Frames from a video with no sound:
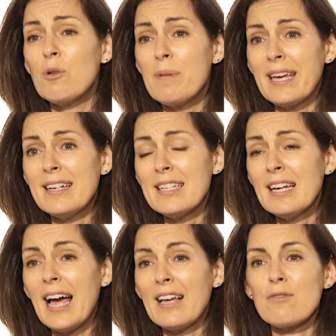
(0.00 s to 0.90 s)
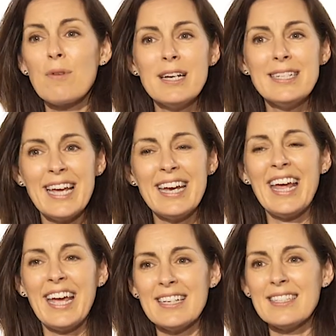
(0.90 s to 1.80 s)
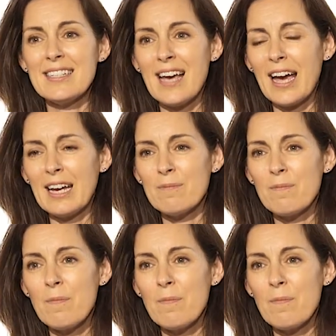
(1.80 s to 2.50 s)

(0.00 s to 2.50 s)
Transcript: will begin to lay 3 to 10 eggs a day.